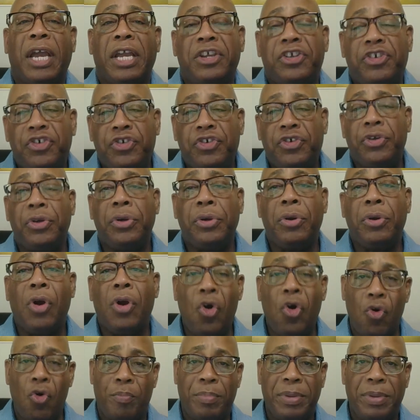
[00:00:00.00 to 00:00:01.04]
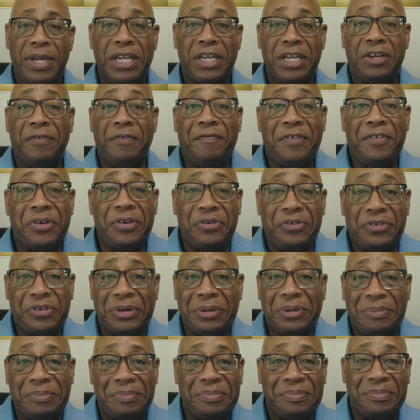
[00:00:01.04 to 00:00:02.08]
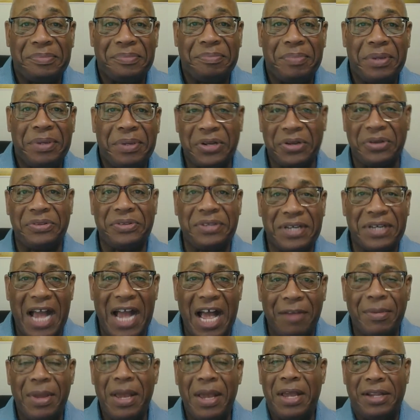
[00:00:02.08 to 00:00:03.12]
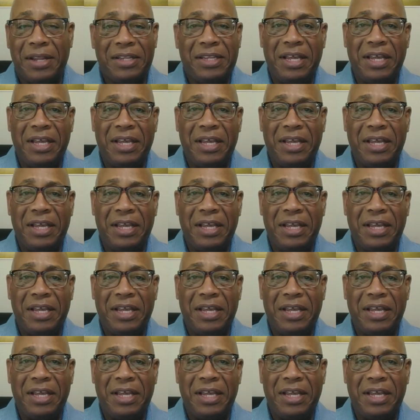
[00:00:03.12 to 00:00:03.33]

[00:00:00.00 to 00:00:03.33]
a sure hope in the future. Because of God.